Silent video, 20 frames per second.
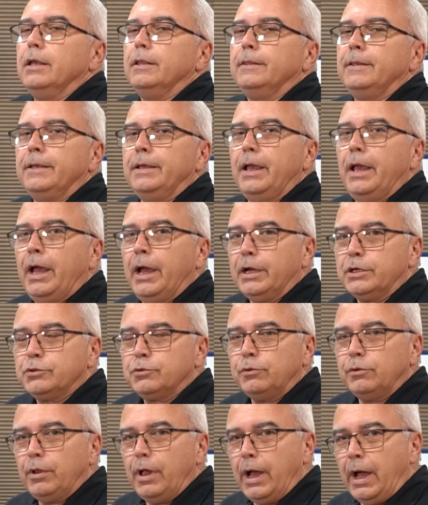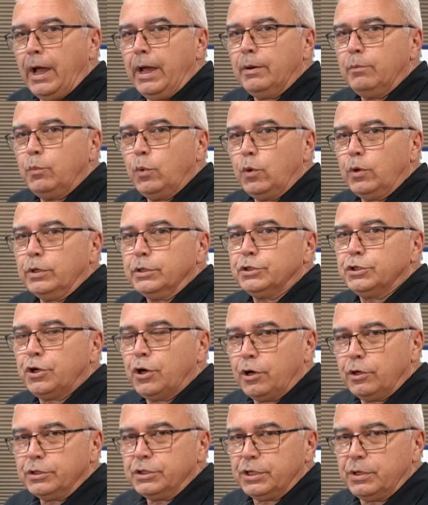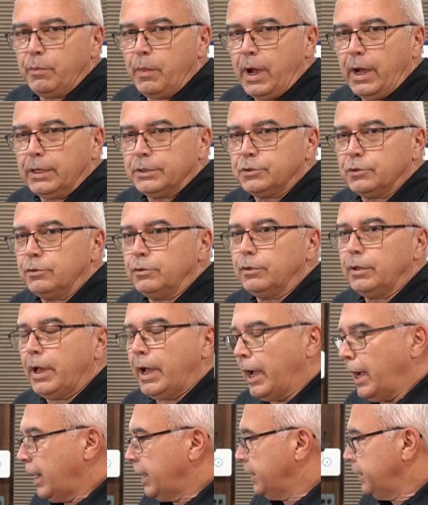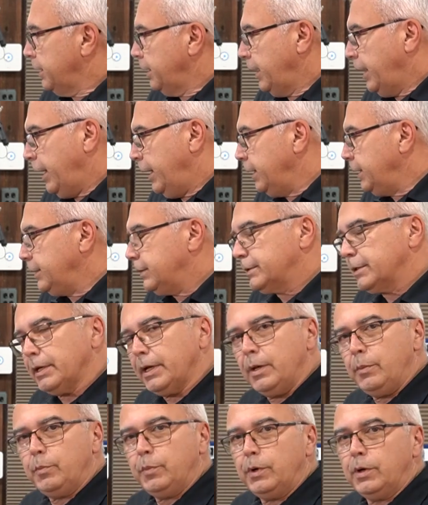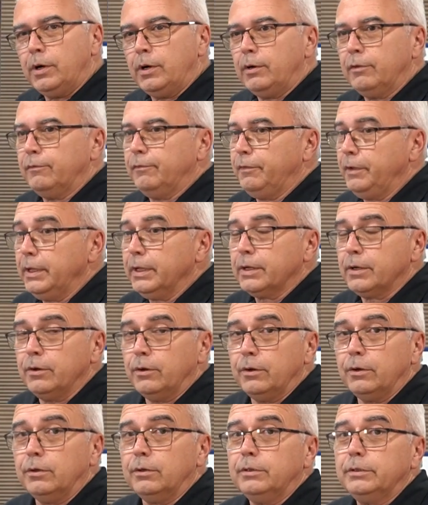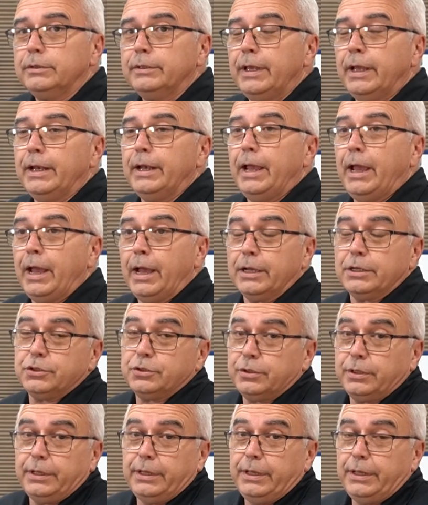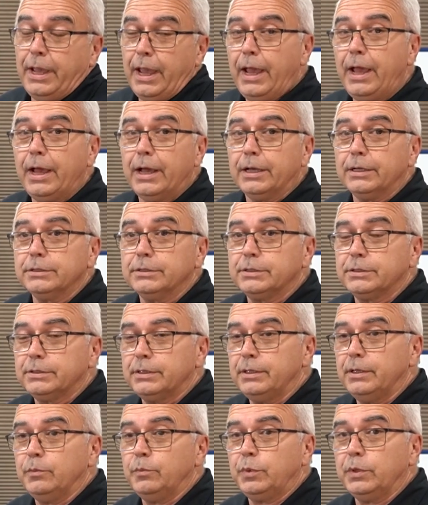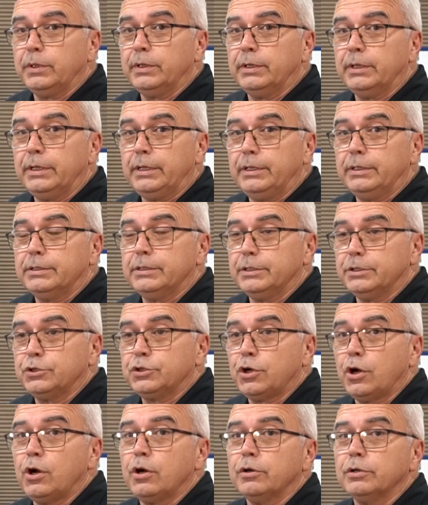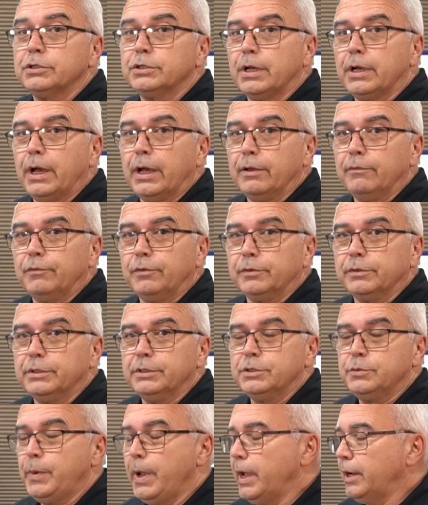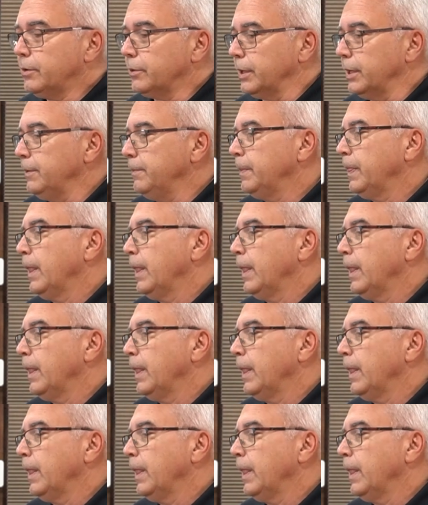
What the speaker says: the actual onboard charging module on any type of vehicle that actually has the ability to charge a high voltage battery.